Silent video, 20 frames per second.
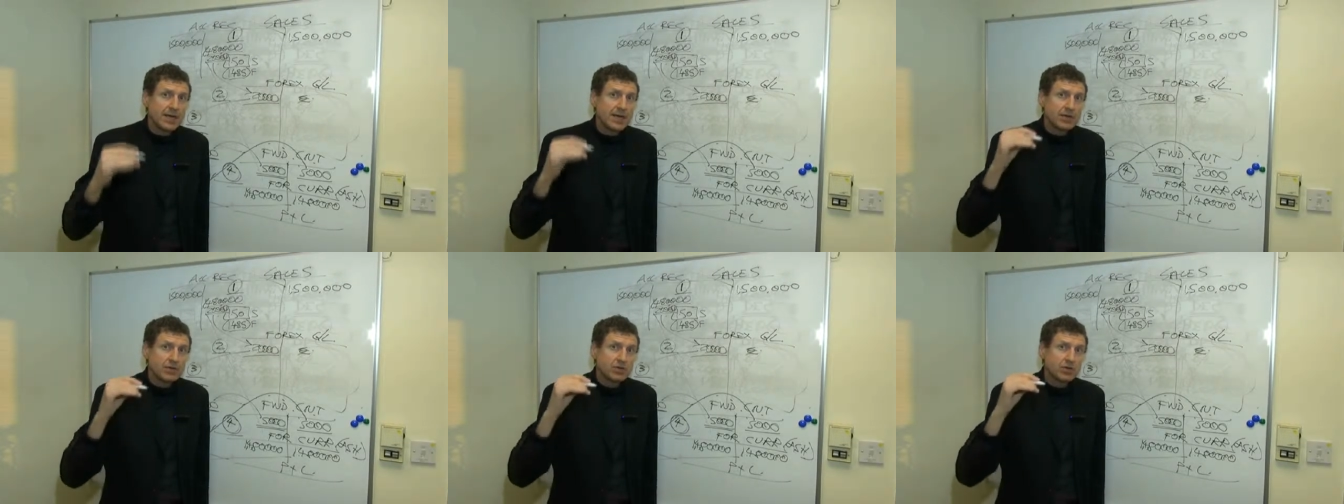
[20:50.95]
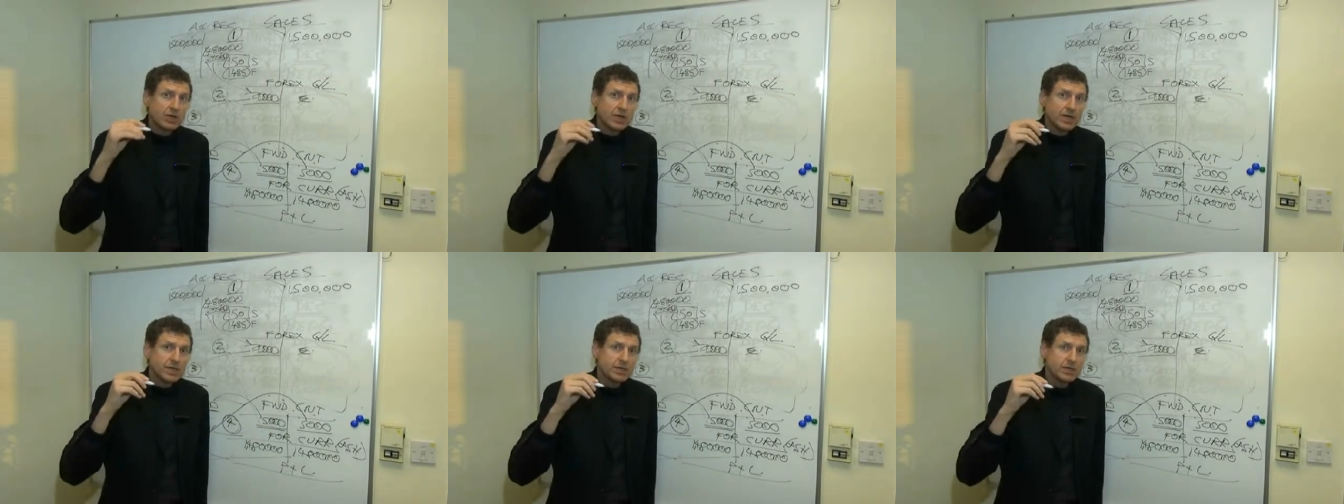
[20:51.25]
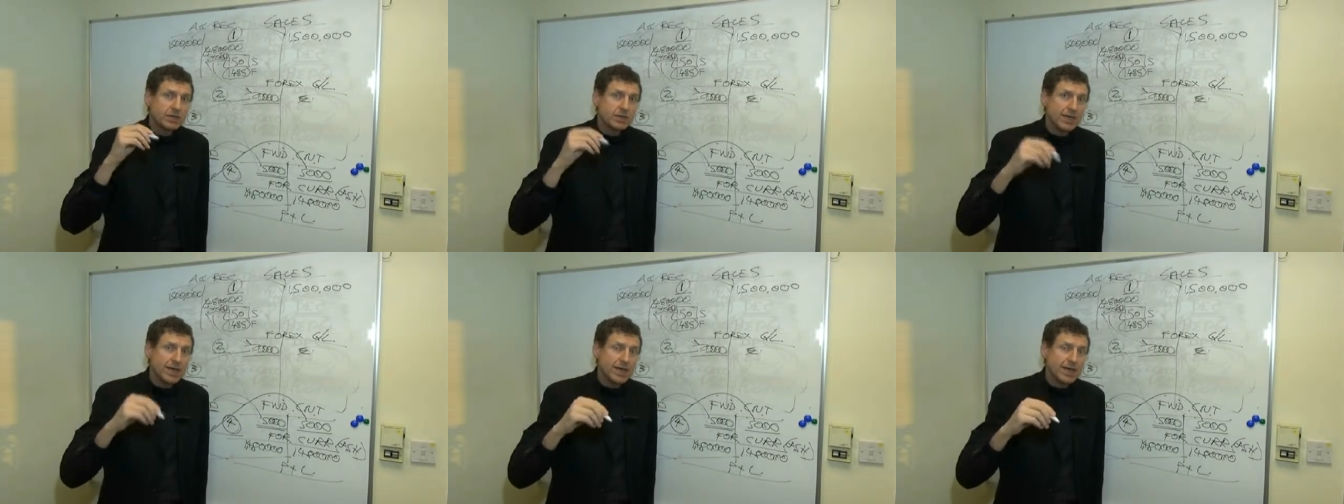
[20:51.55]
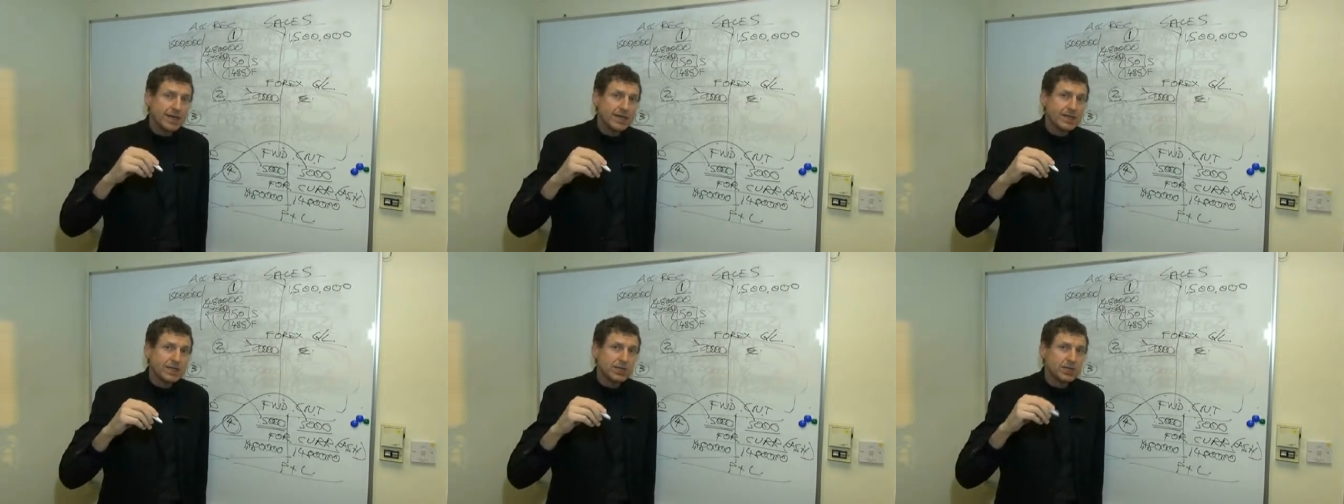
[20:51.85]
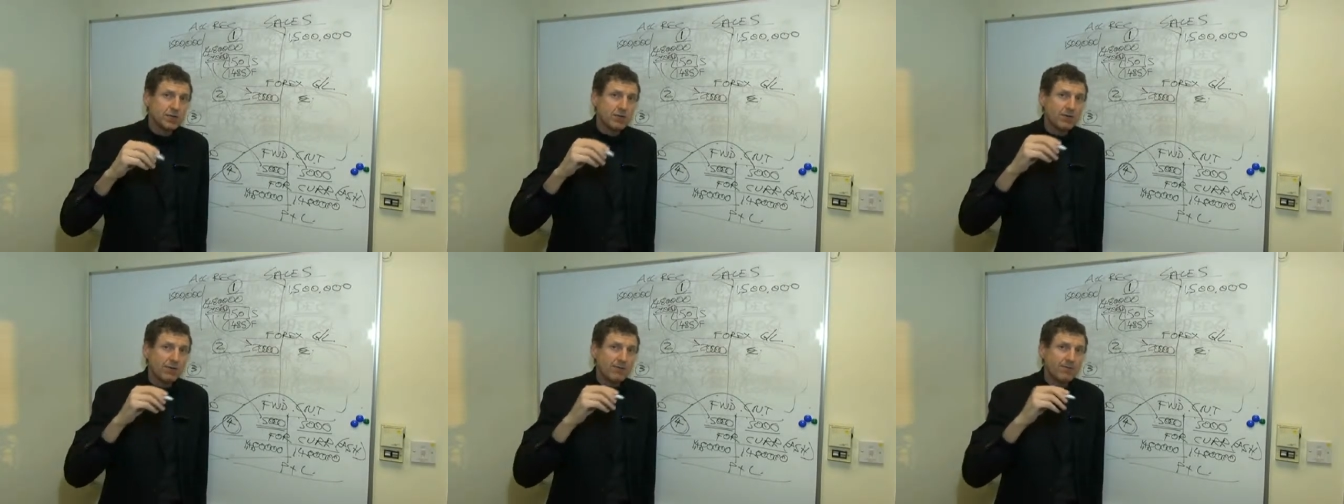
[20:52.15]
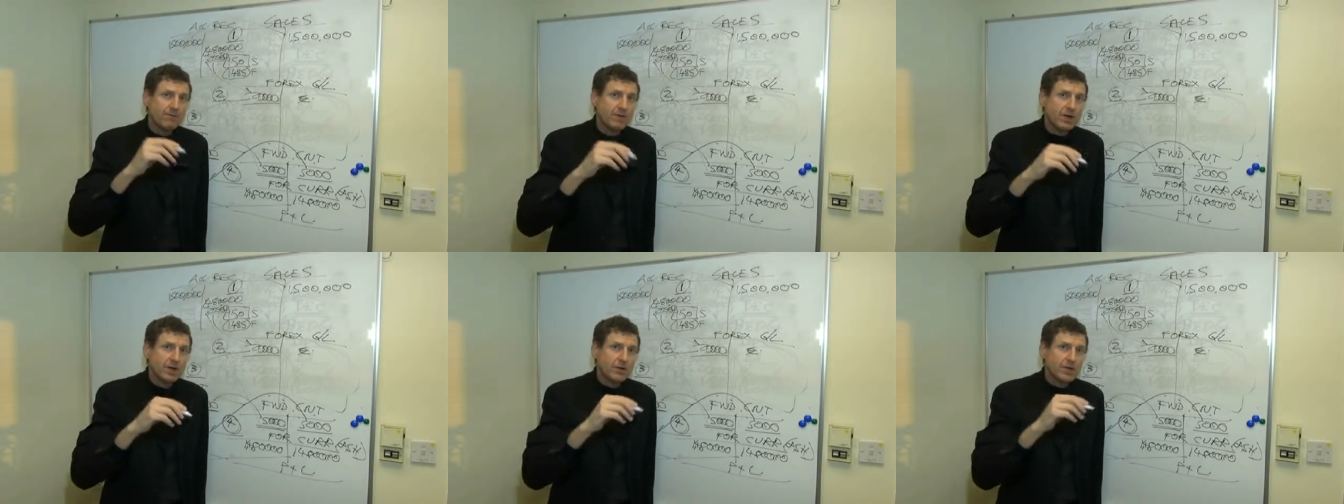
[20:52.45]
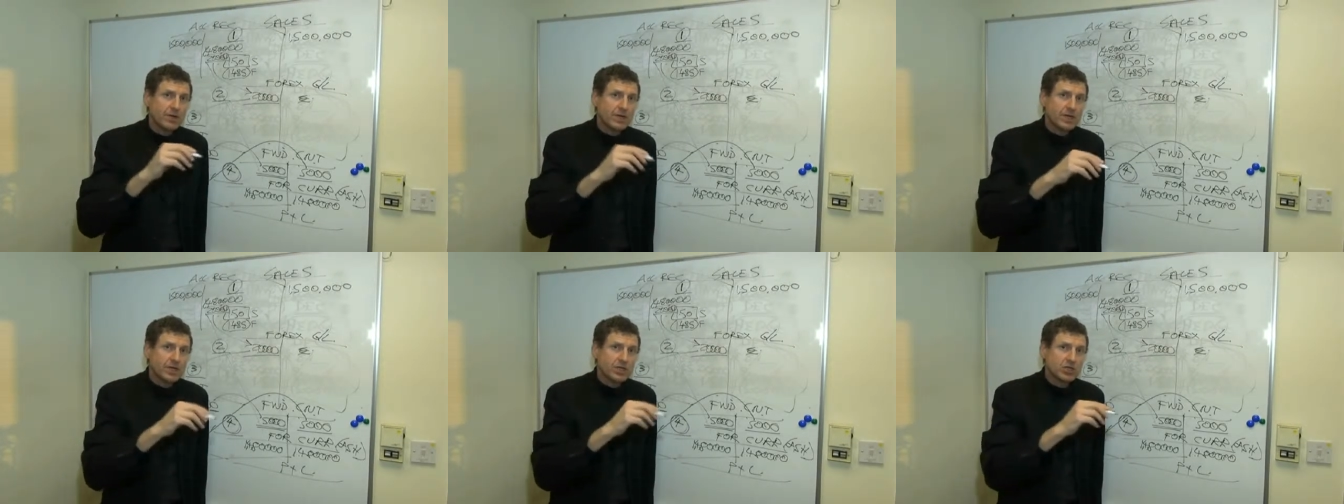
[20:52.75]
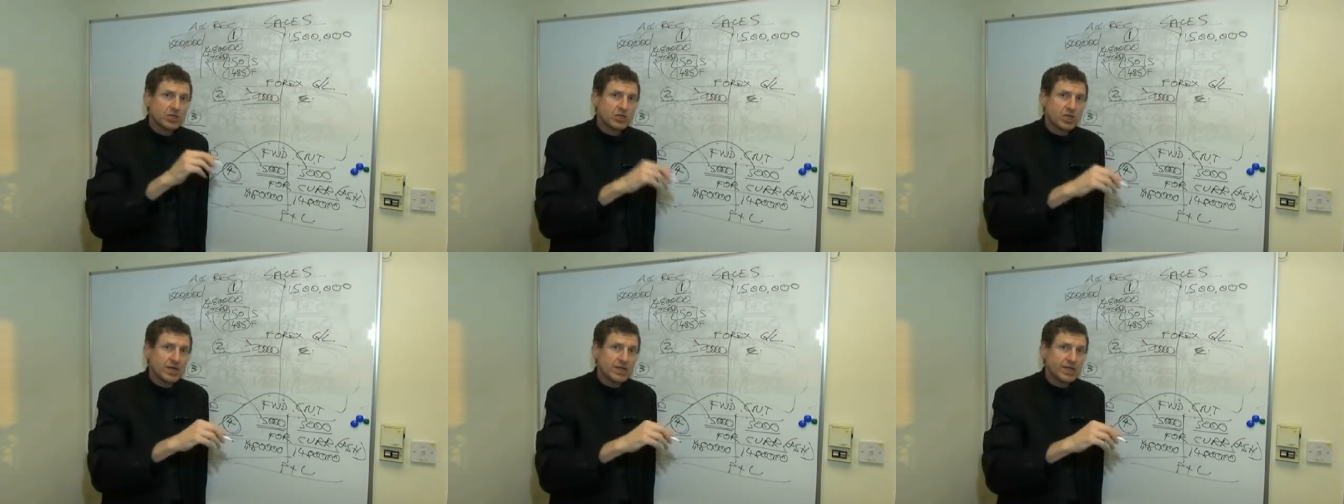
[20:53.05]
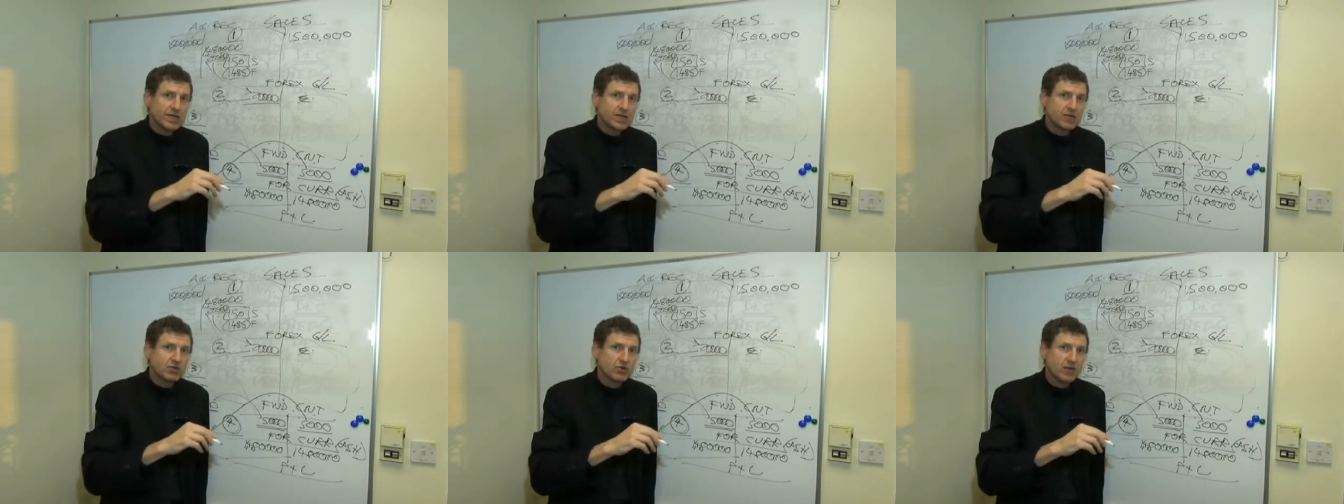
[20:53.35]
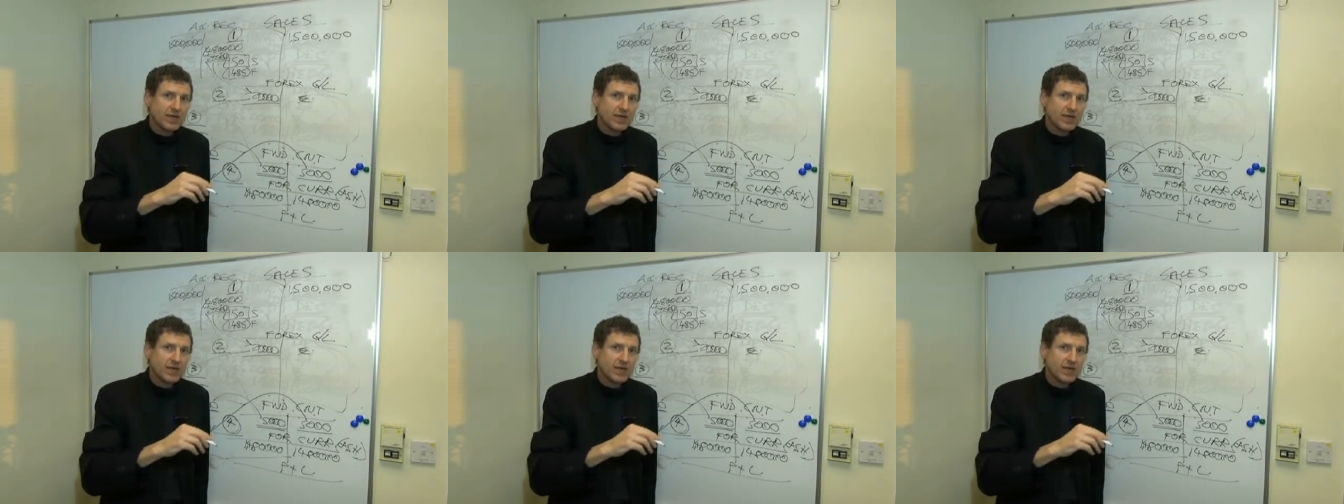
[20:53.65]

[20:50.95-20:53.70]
in trying to hedge your foreign exchange